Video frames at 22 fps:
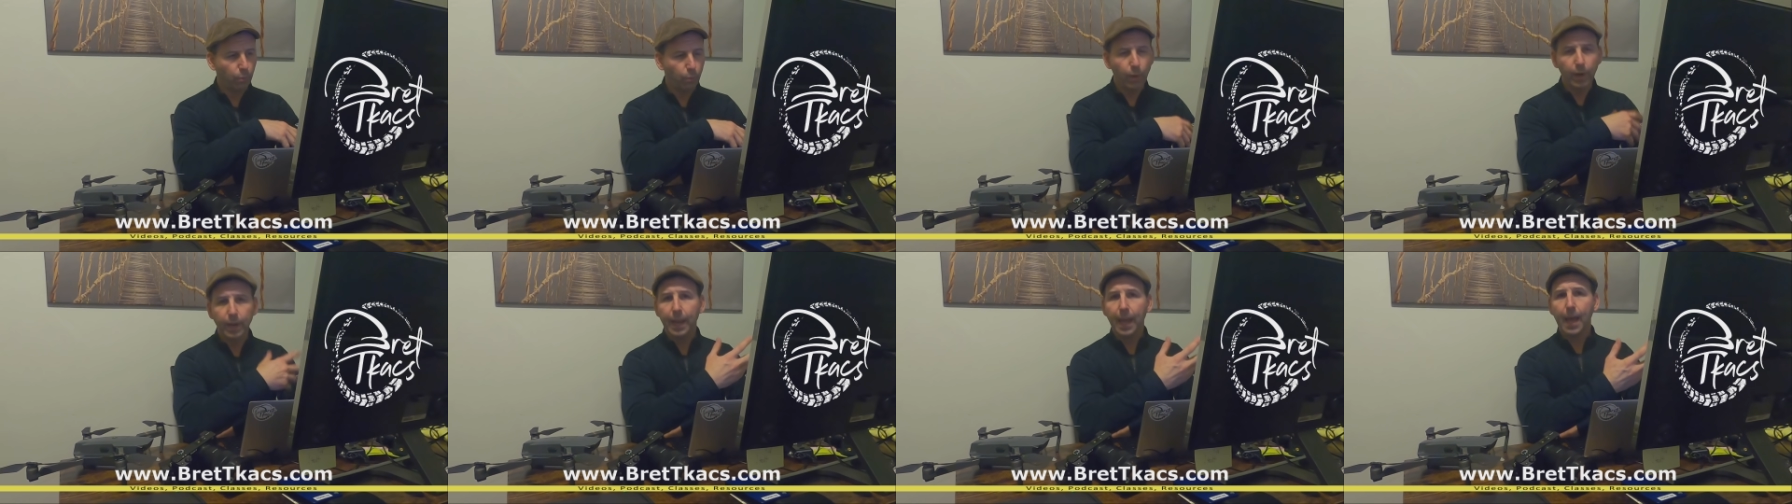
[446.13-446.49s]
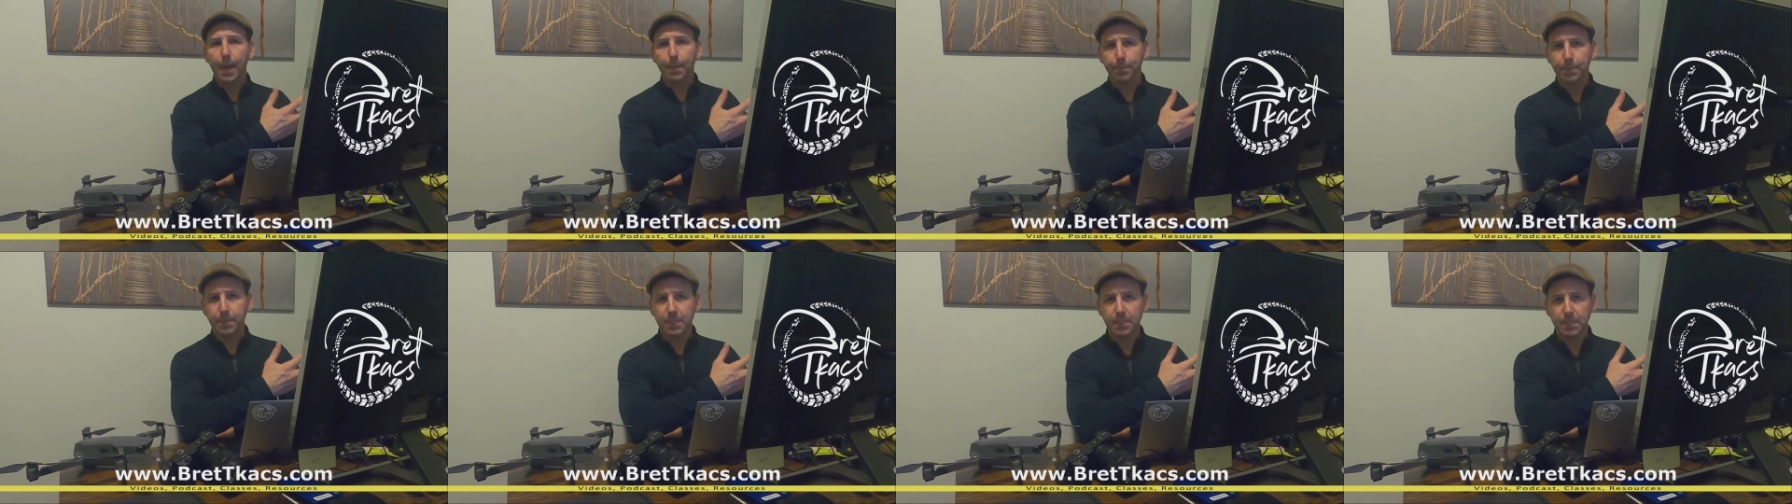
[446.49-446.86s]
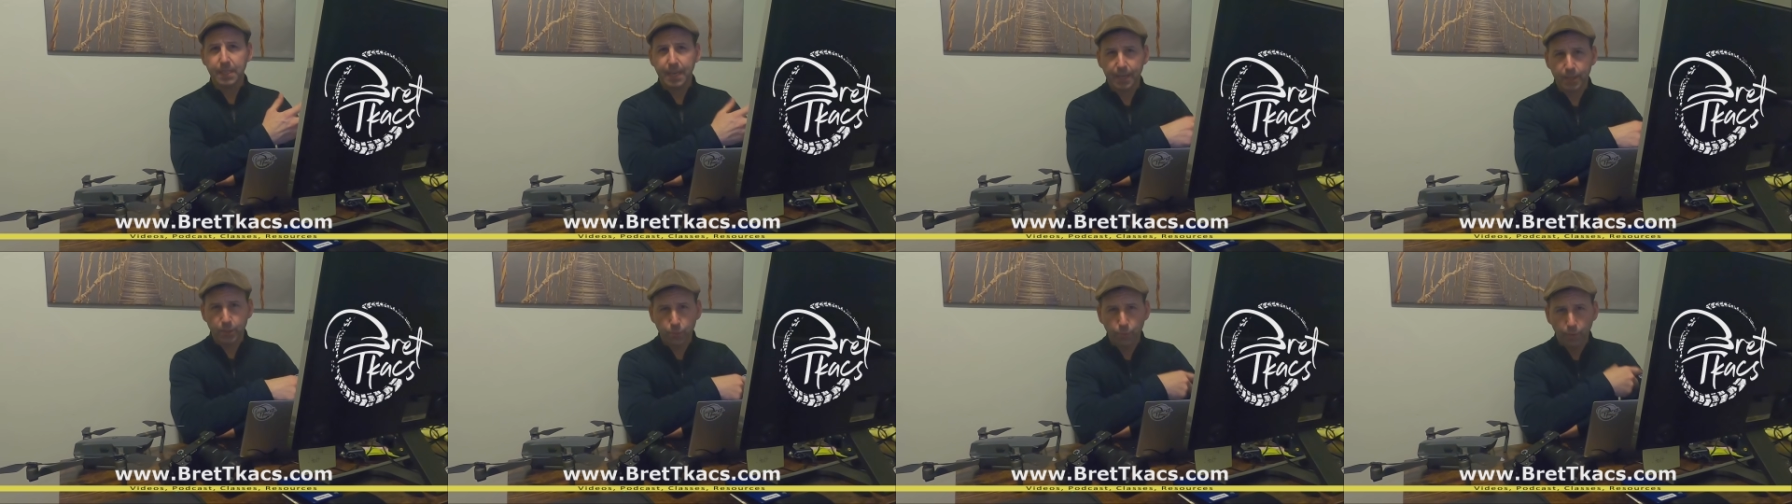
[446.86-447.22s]
what happens
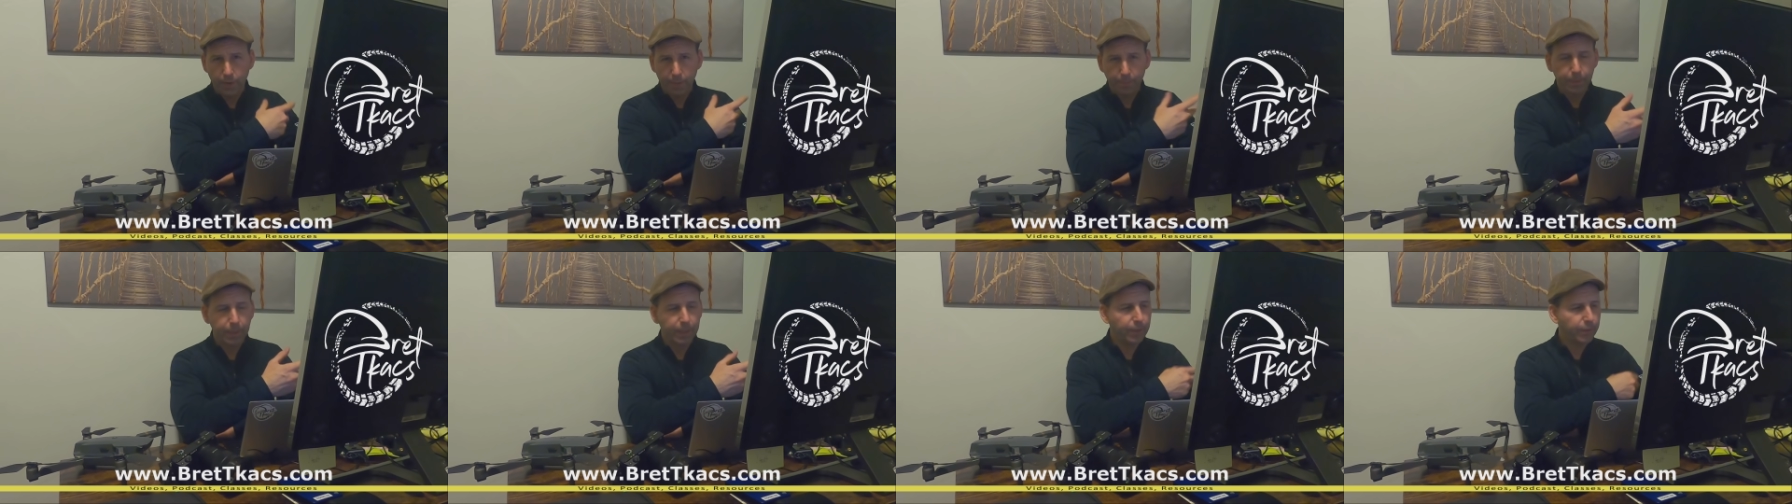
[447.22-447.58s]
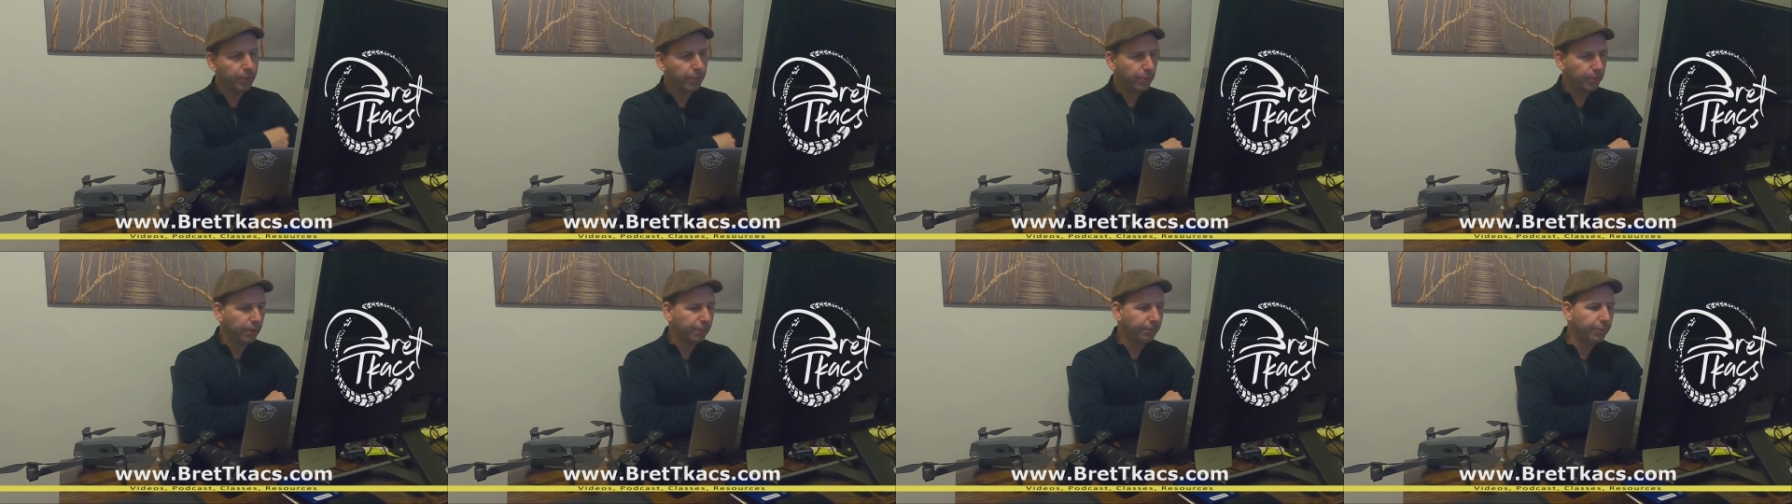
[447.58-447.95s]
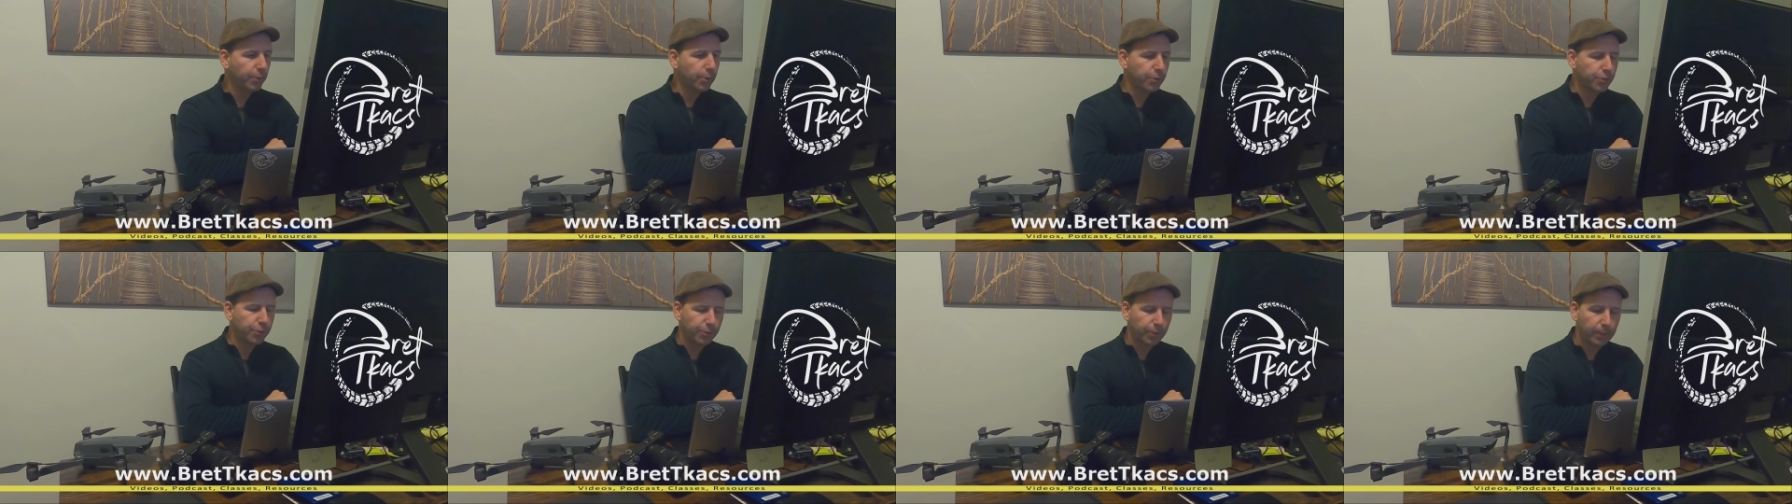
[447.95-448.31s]
next, what I'm going to do in the
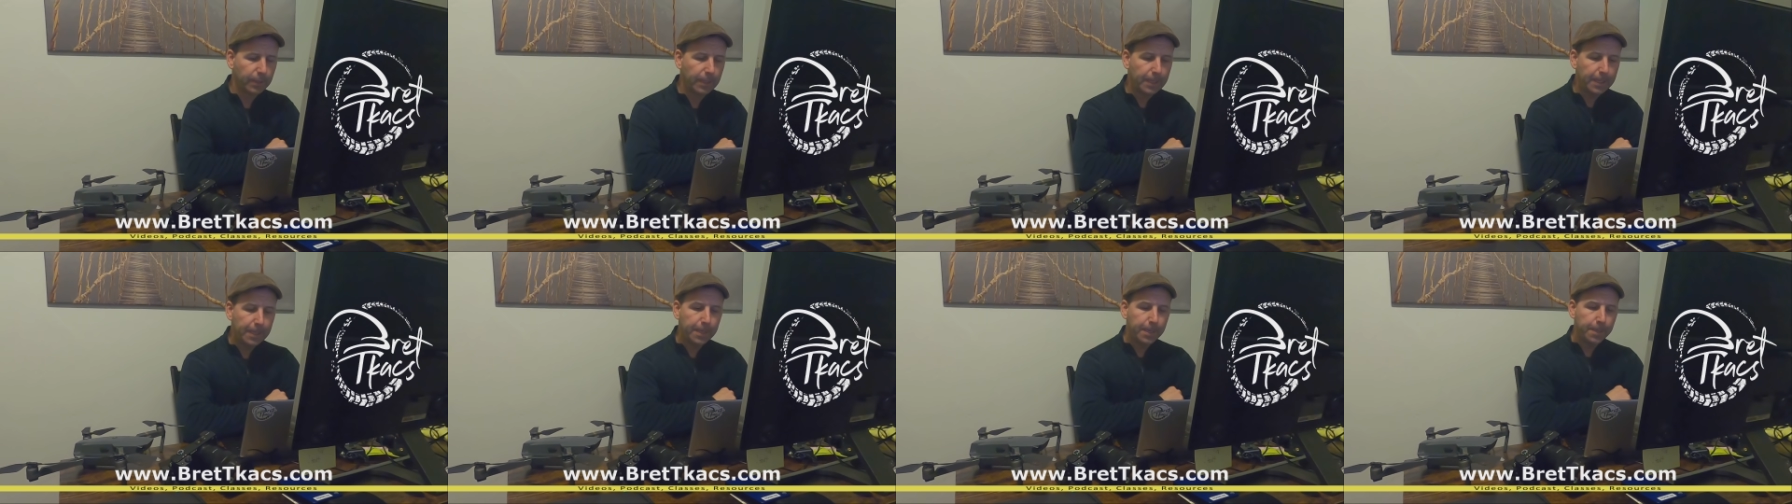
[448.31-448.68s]
future.